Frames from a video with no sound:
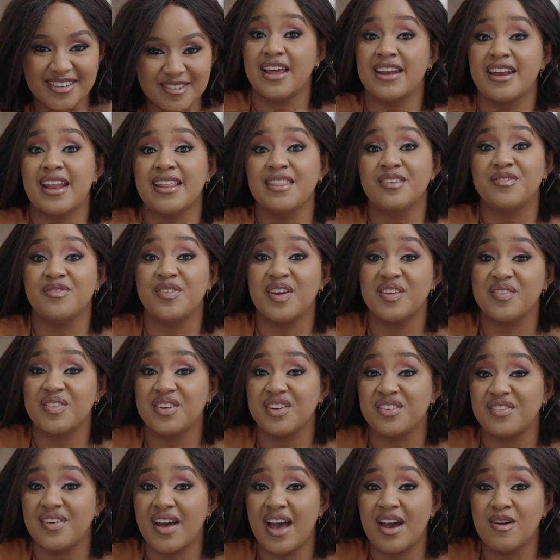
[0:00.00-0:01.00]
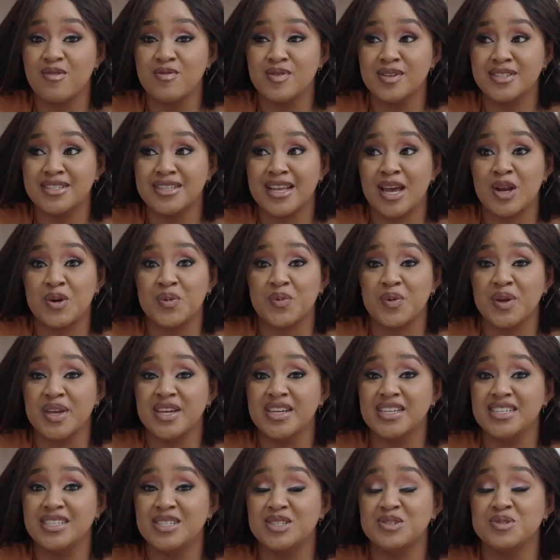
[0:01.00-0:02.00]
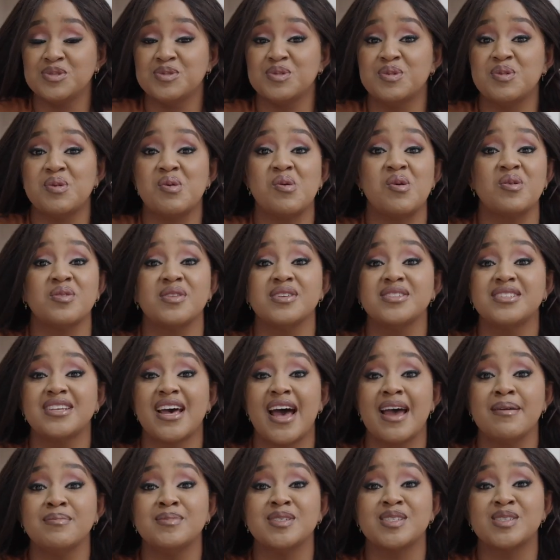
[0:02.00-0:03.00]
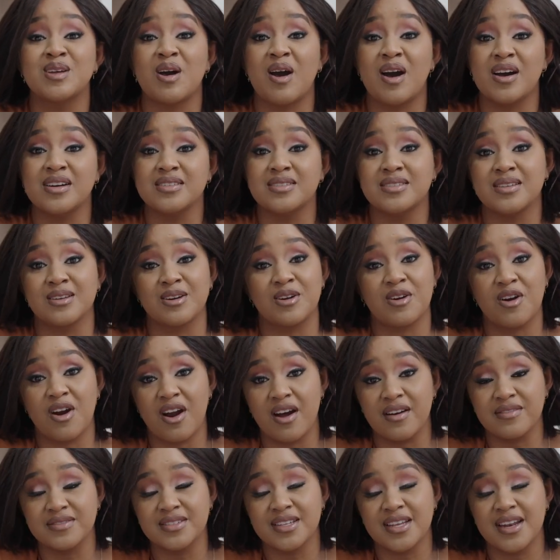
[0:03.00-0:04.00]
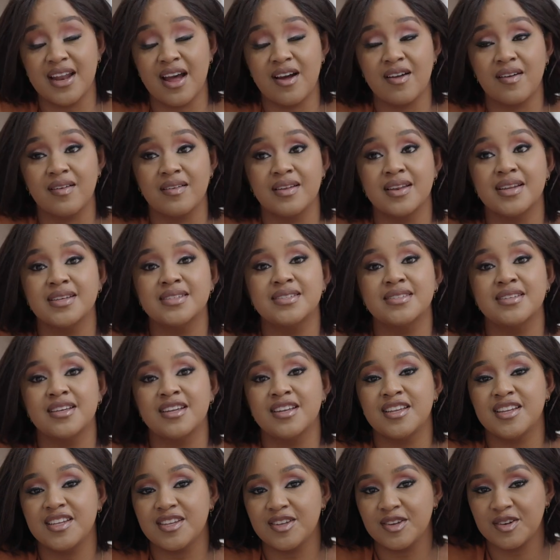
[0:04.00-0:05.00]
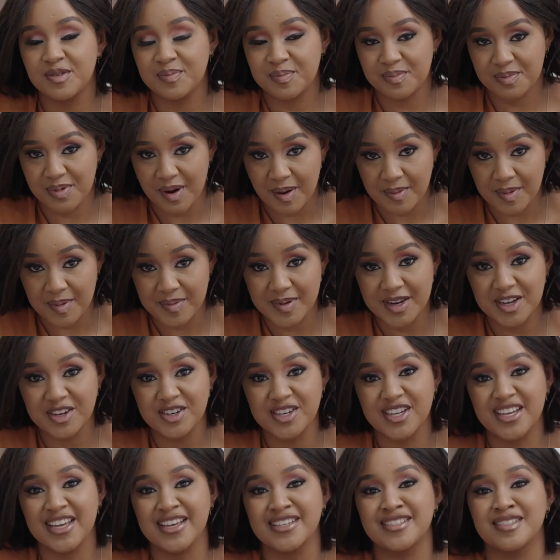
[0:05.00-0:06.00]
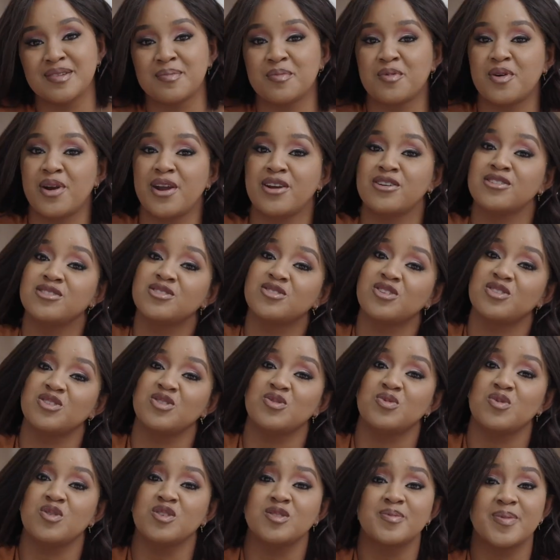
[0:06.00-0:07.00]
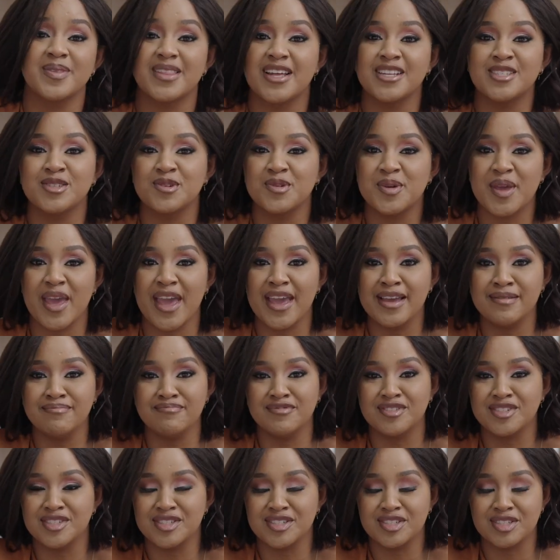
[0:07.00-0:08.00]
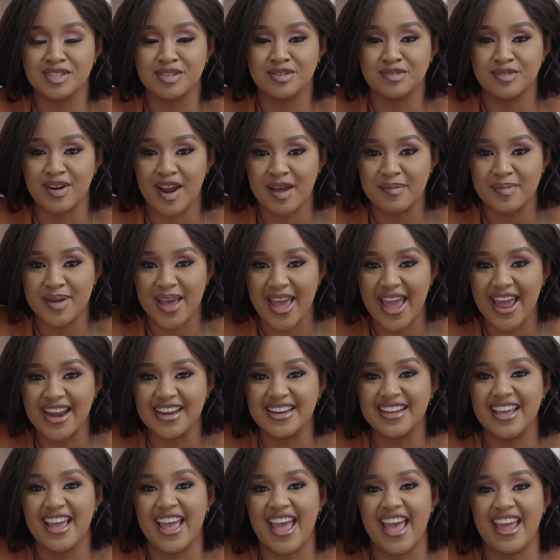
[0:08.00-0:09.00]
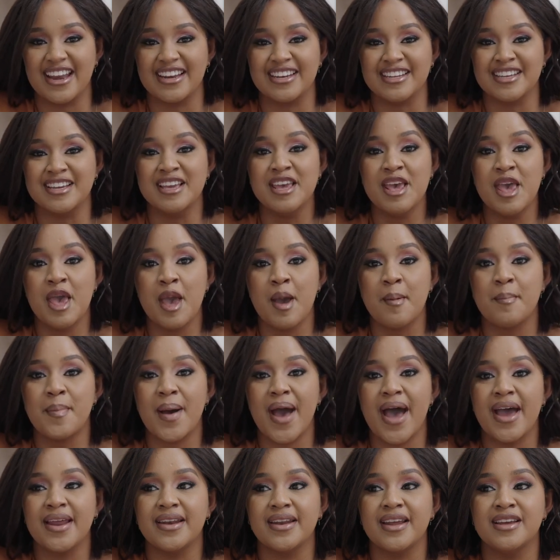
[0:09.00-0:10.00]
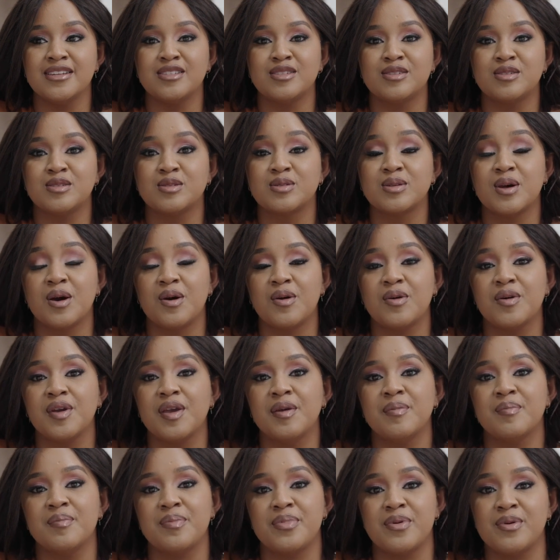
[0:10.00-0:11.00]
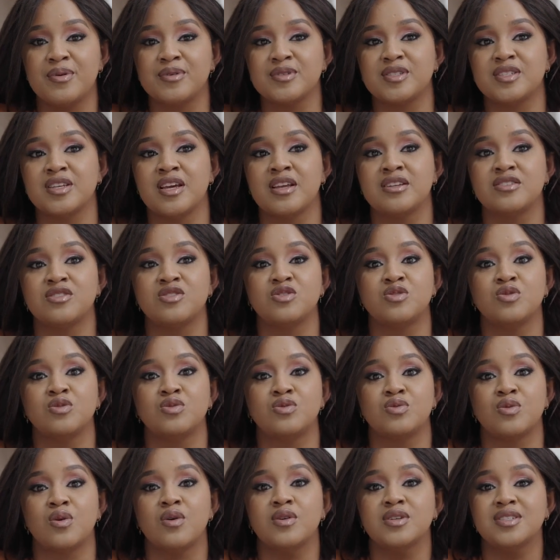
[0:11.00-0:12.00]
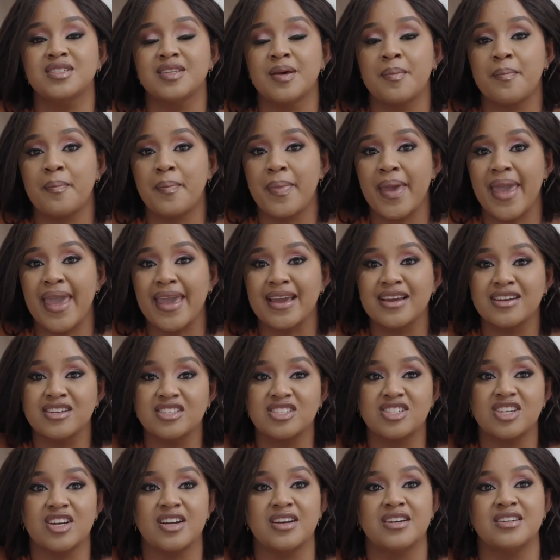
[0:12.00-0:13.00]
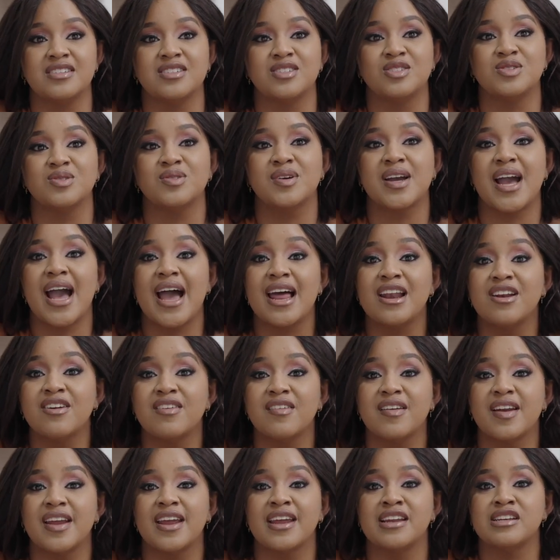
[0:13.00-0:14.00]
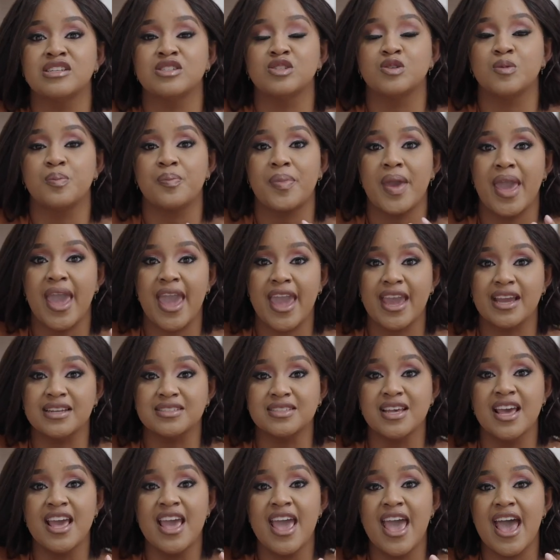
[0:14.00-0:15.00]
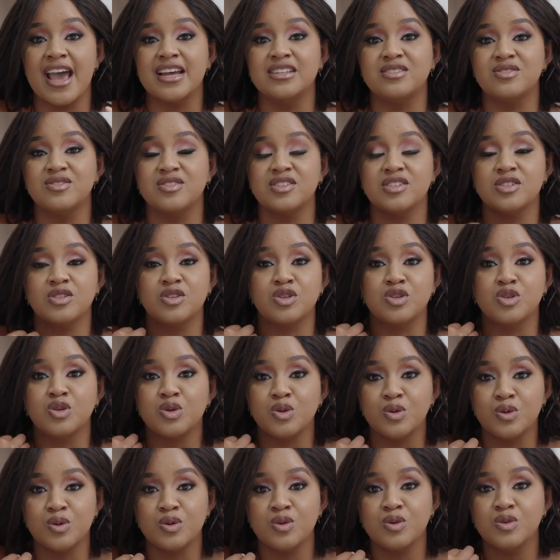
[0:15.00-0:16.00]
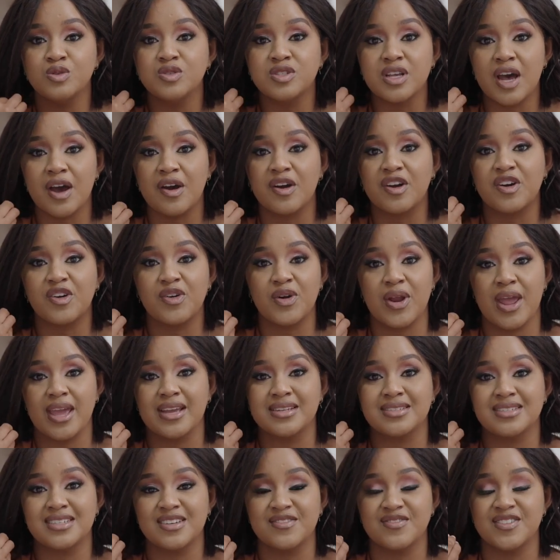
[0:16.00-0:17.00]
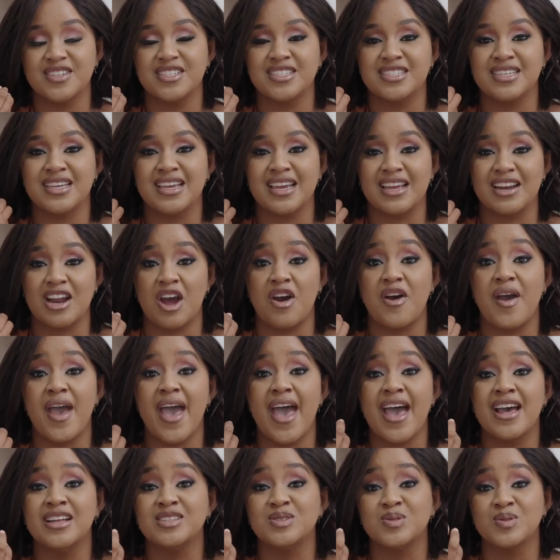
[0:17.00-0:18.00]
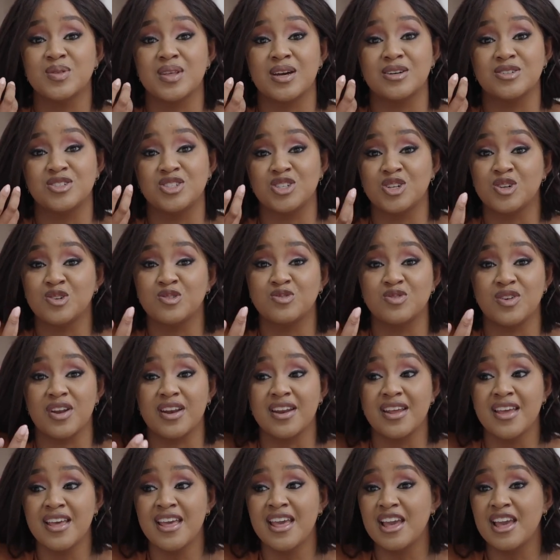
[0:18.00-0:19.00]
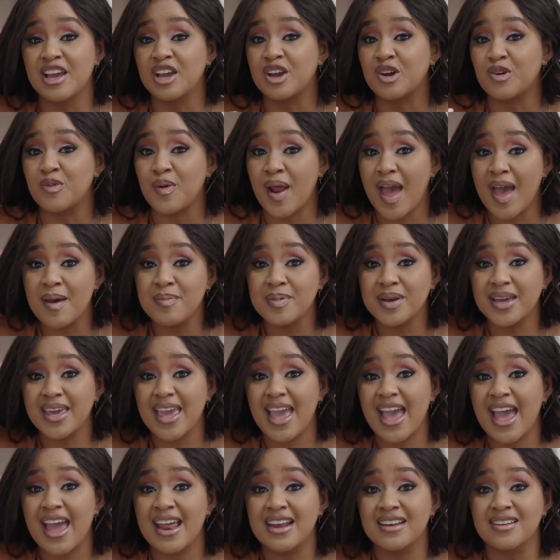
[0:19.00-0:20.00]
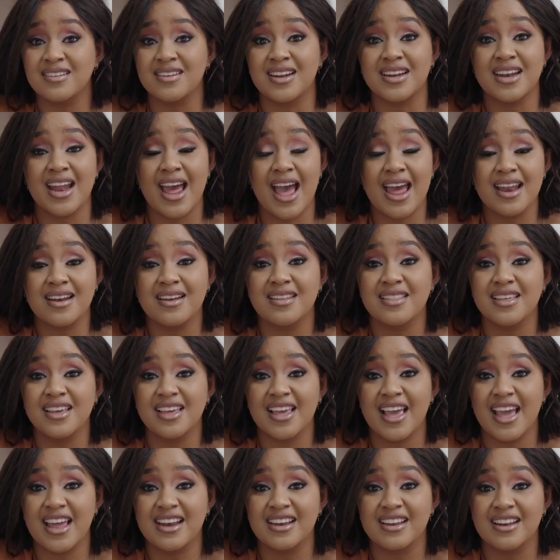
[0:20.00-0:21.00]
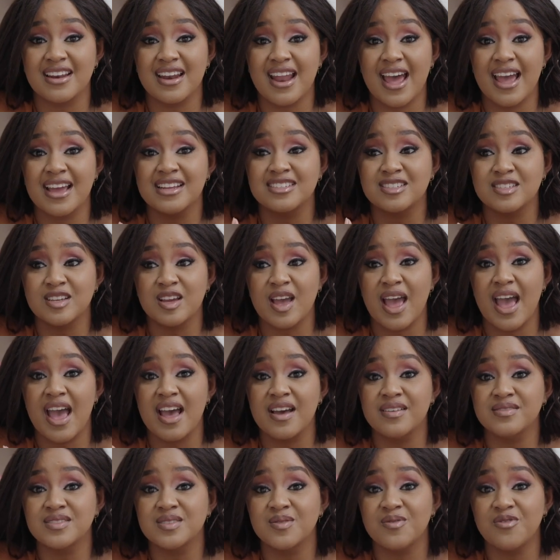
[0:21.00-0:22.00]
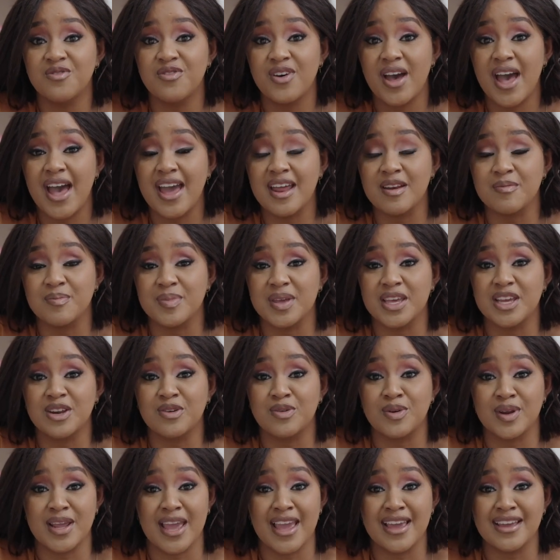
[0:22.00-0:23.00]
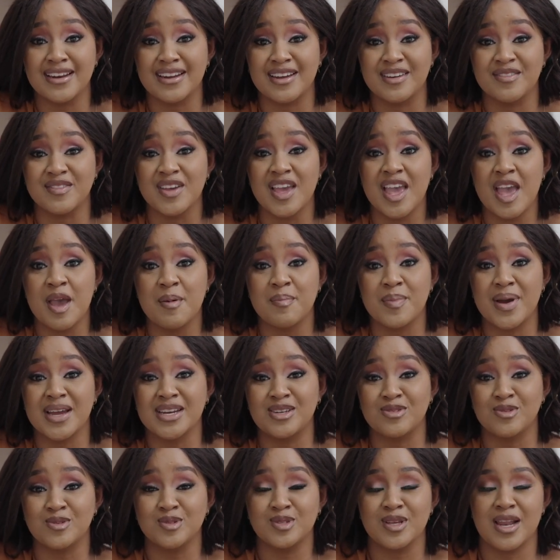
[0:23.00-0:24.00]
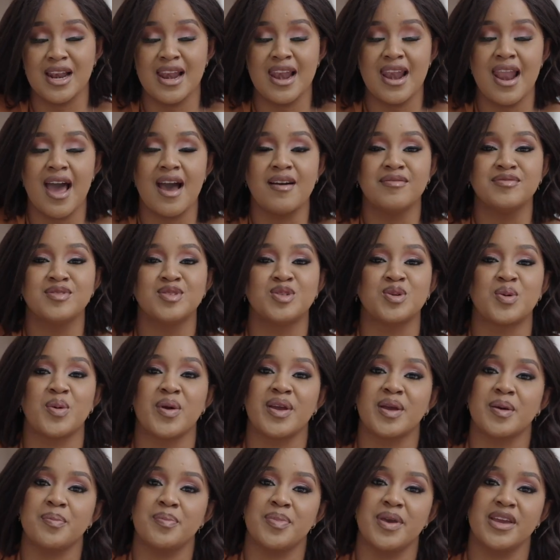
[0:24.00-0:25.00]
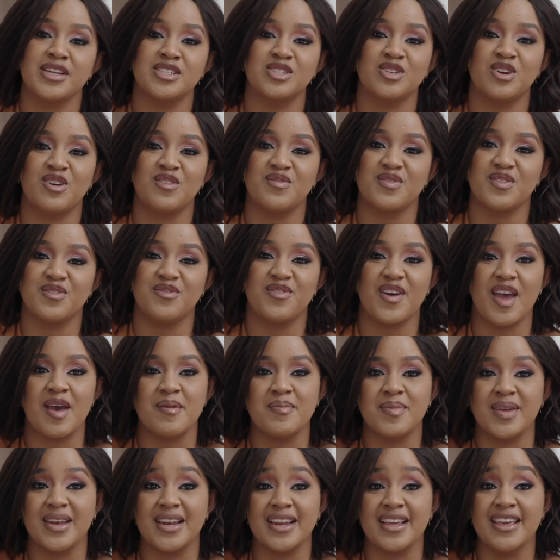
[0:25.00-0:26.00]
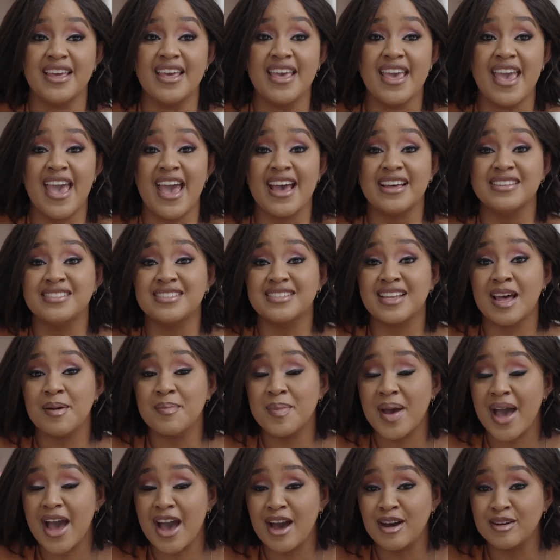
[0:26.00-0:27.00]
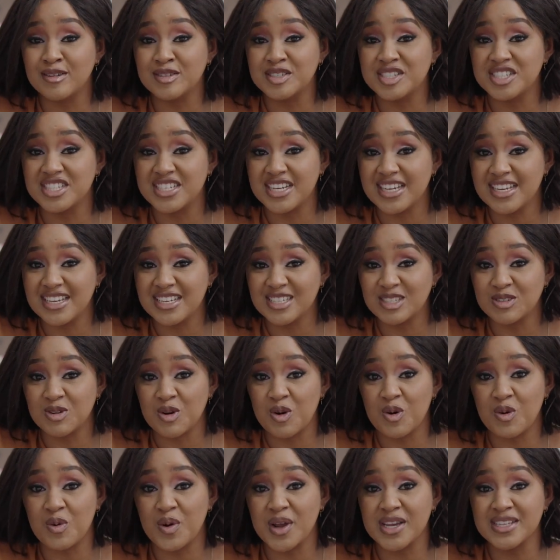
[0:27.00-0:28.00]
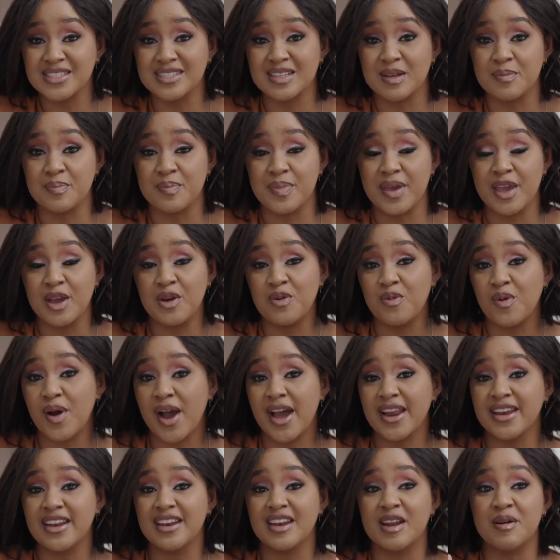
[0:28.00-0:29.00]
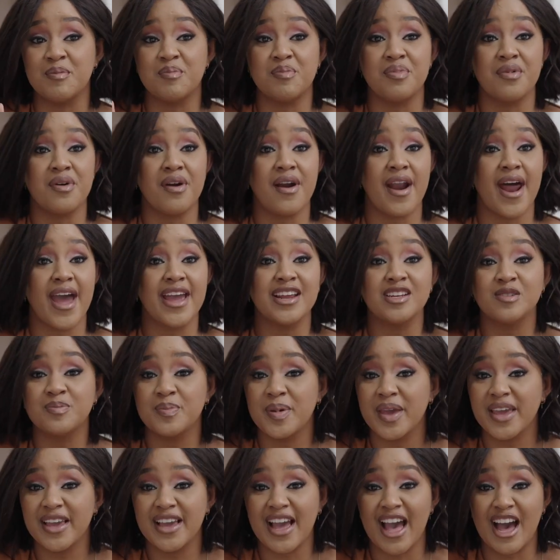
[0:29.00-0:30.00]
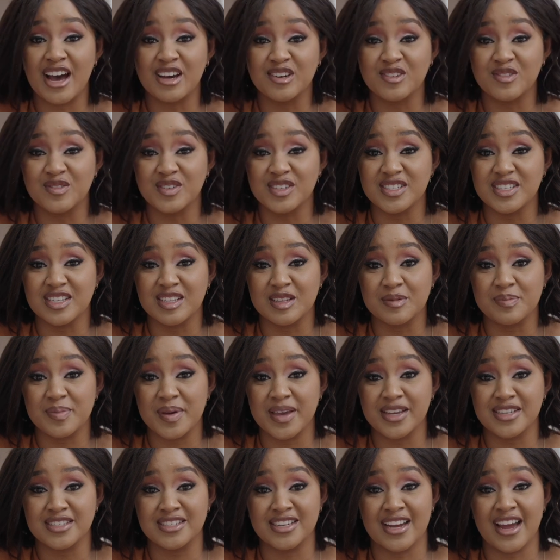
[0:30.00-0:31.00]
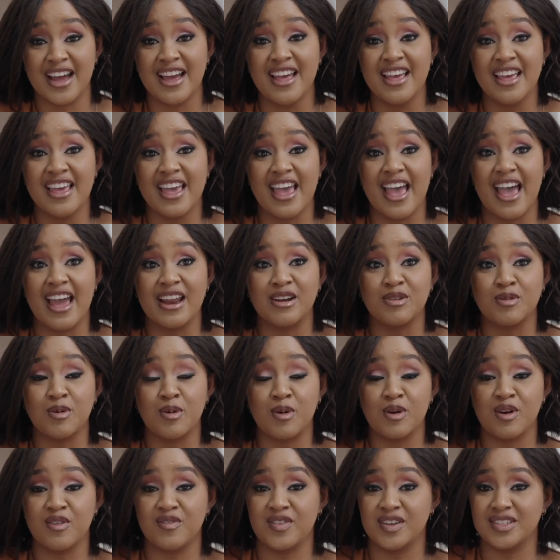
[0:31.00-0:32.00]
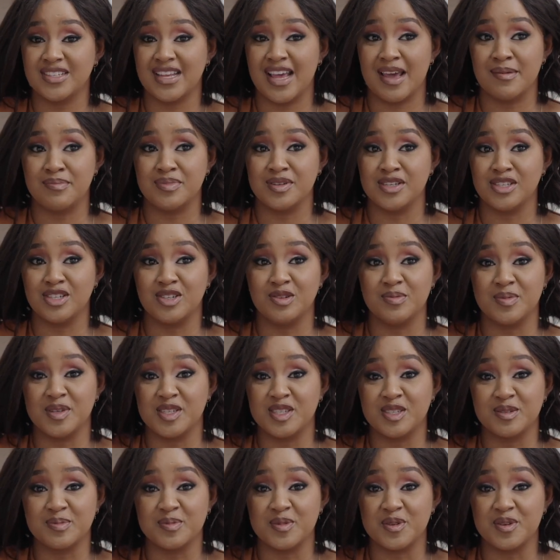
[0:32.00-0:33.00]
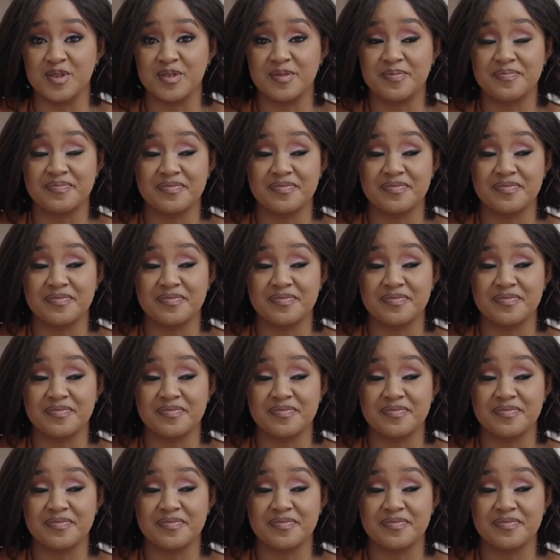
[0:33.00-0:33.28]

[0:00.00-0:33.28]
Another favorite of ours that we do all the time is arts and crafts. Now listen, you're probably going to get some crayons on your walls, but that's okay. You can just grab a handy. But it's so important to draw some pictures, to color in, to paint, and to just use our creativity in our hands with our children. Grab a candle and under the candlelight, have some fun, be creative. My daughter loves drawing a picture of the family, and somehow she's always the big one in a bright pink outfit in the picture, and all of us happen to be small.